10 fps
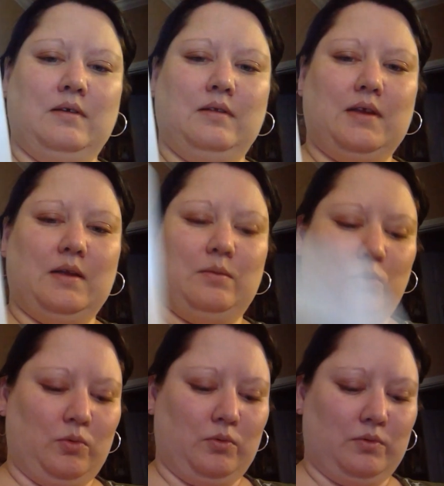
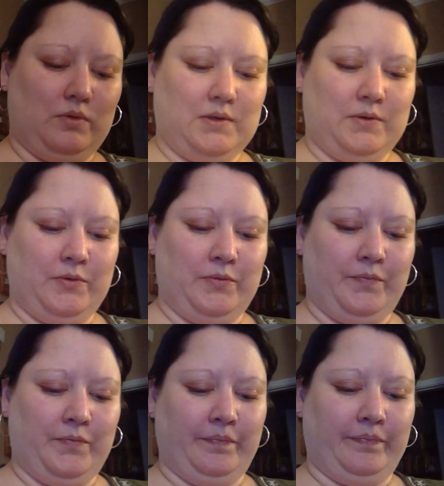tadpoles.
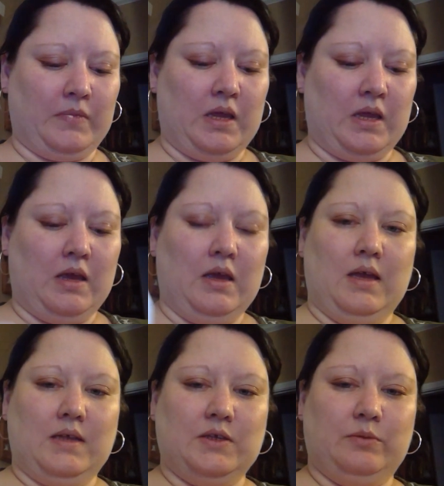
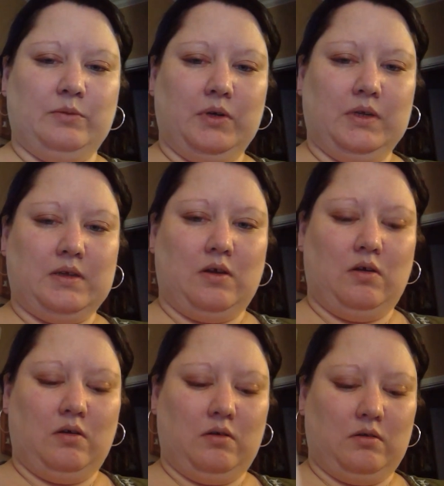And so the book is
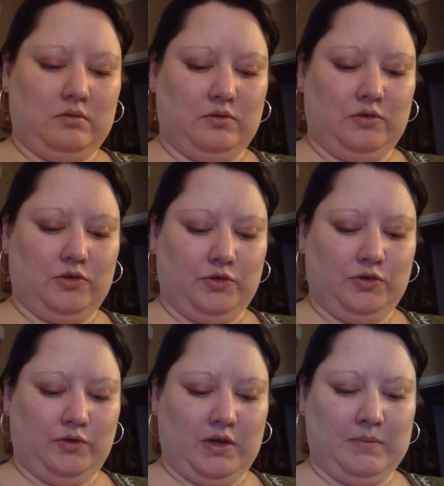all nursery
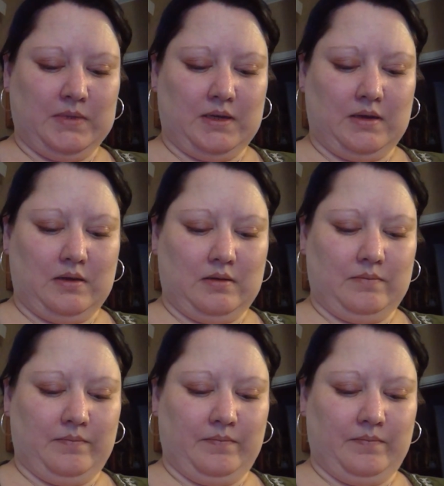rhymes. And